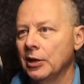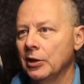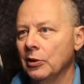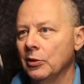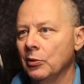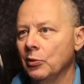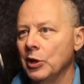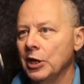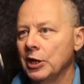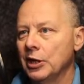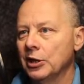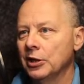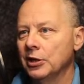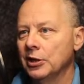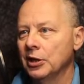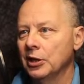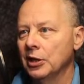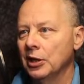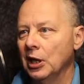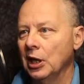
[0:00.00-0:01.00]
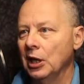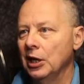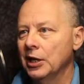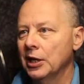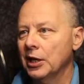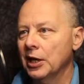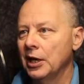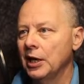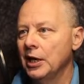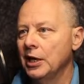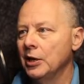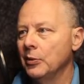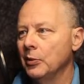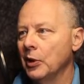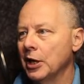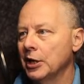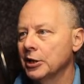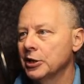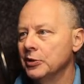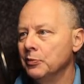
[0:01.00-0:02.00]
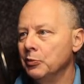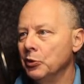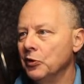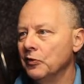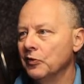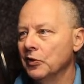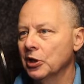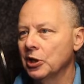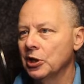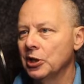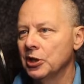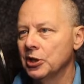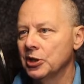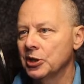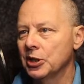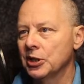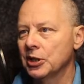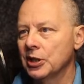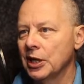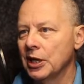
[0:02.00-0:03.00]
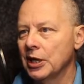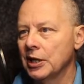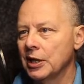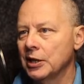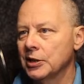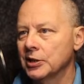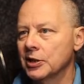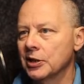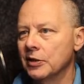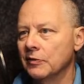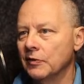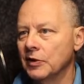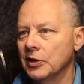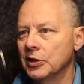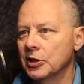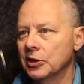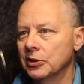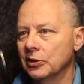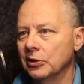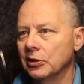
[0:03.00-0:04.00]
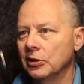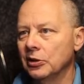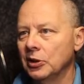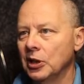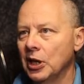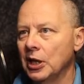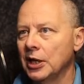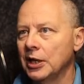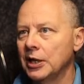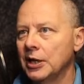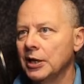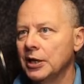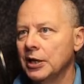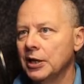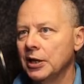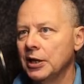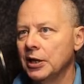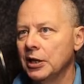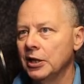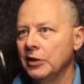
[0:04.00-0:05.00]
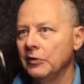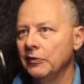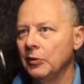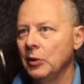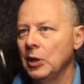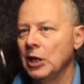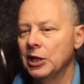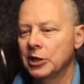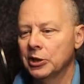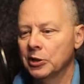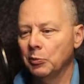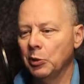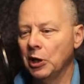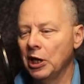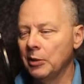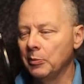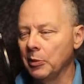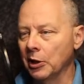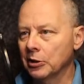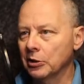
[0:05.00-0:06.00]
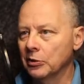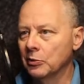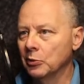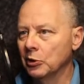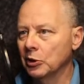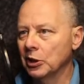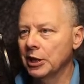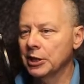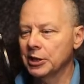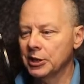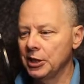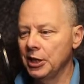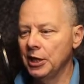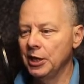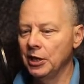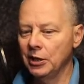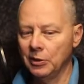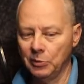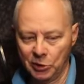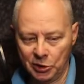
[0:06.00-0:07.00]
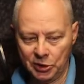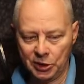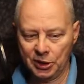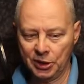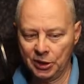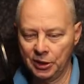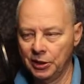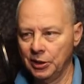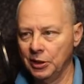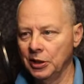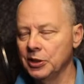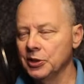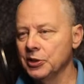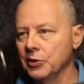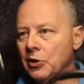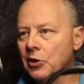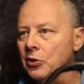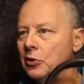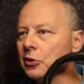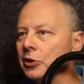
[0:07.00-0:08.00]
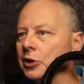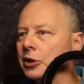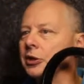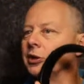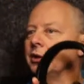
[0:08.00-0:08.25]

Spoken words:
We can click anywhere to move the cursor there, that's the vertical line. And if we hit the play button, we'll get to hear what is recorded.